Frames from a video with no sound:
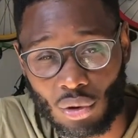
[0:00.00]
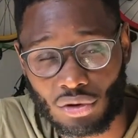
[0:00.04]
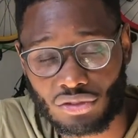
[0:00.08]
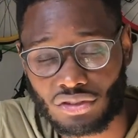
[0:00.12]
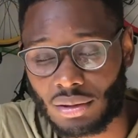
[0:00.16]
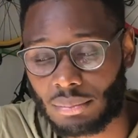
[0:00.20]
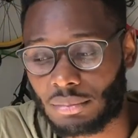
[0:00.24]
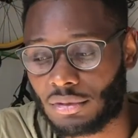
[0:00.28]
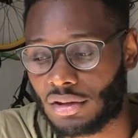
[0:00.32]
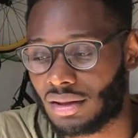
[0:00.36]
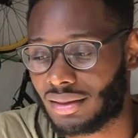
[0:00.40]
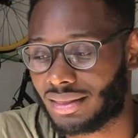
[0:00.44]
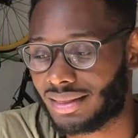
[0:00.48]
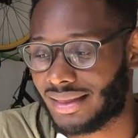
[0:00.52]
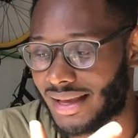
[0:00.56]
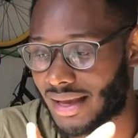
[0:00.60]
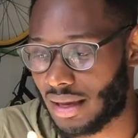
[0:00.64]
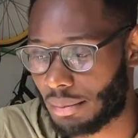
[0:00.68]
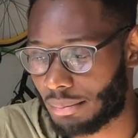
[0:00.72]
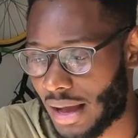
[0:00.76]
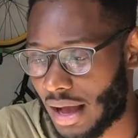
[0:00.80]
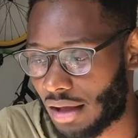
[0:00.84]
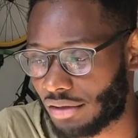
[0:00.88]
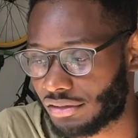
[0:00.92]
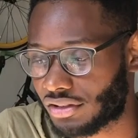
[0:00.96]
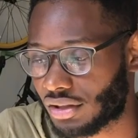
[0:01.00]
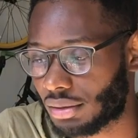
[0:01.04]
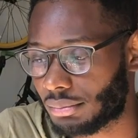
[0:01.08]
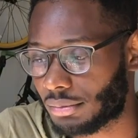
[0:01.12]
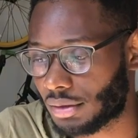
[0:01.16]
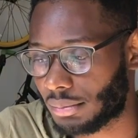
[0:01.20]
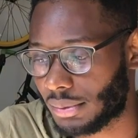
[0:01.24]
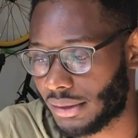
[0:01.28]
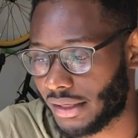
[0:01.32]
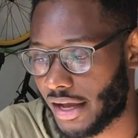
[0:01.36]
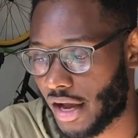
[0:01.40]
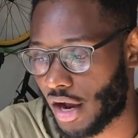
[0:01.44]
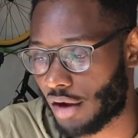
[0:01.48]
something to think about, something to
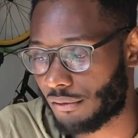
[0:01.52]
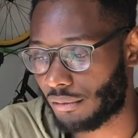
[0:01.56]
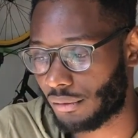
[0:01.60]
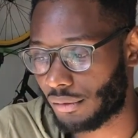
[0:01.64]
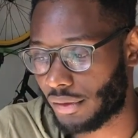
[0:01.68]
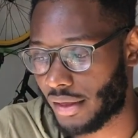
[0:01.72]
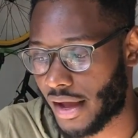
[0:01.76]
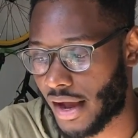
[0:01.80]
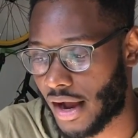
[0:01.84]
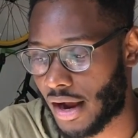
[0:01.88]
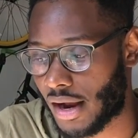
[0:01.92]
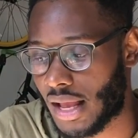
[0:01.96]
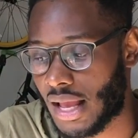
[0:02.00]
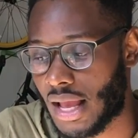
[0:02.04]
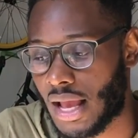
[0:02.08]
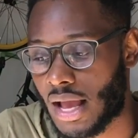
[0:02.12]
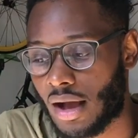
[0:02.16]
be careful there.